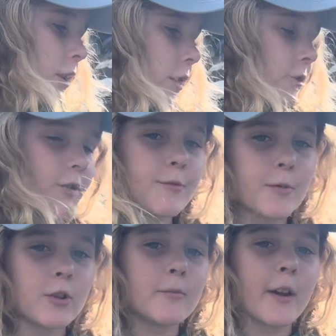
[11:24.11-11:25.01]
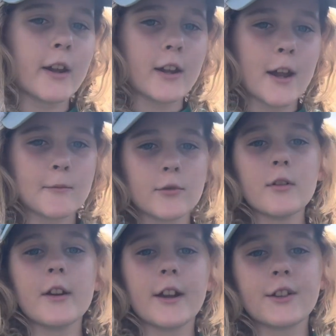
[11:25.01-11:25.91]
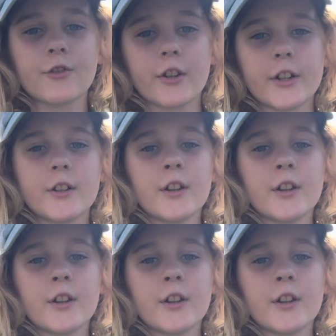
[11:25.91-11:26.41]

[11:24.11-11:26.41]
It was built by Emperor Hadrian